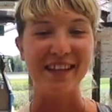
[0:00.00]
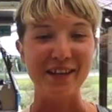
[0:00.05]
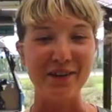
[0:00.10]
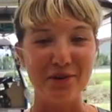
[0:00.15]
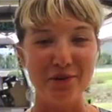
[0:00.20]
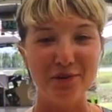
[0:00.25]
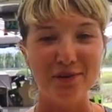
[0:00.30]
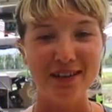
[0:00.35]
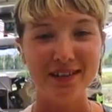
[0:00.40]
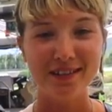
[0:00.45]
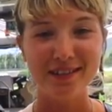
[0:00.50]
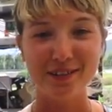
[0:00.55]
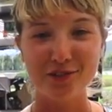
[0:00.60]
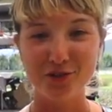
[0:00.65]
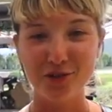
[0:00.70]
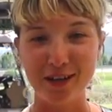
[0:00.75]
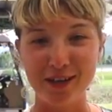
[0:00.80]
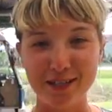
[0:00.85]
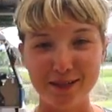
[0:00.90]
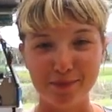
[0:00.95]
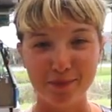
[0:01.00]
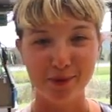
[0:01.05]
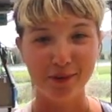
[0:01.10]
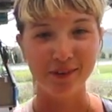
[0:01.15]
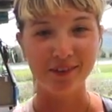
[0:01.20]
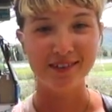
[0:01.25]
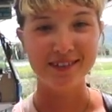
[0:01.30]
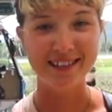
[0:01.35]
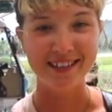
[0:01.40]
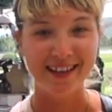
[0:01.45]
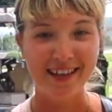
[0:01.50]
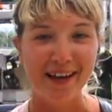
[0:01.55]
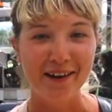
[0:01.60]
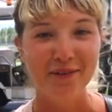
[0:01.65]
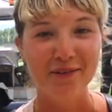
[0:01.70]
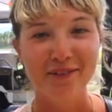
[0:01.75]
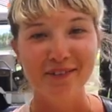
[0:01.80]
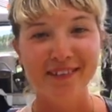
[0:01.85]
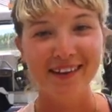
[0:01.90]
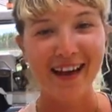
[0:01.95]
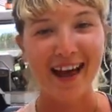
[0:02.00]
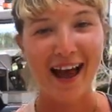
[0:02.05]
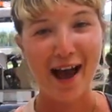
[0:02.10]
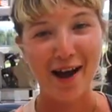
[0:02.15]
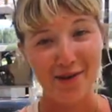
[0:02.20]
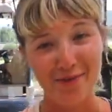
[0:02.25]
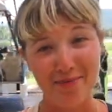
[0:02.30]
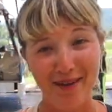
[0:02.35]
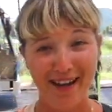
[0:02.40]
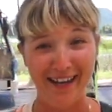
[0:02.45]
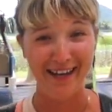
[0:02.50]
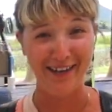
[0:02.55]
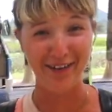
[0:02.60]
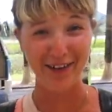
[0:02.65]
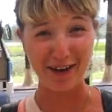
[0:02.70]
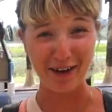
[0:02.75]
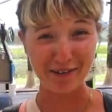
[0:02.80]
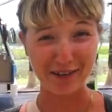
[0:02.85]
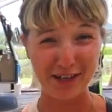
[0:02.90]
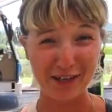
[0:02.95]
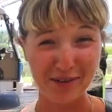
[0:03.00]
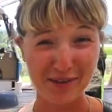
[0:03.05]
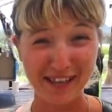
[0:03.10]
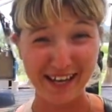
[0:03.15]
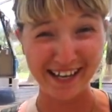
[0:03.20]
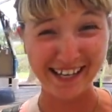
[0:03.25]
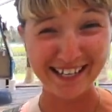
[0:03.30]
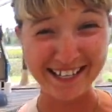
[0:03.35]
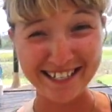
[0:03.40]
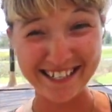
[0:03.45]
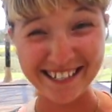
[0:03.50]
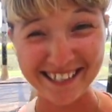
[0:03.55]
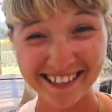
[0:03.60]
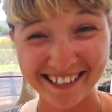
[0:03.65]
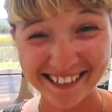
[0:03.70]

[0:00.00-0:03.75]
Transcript: The coolest transport to get on our plane. Look how cute that is.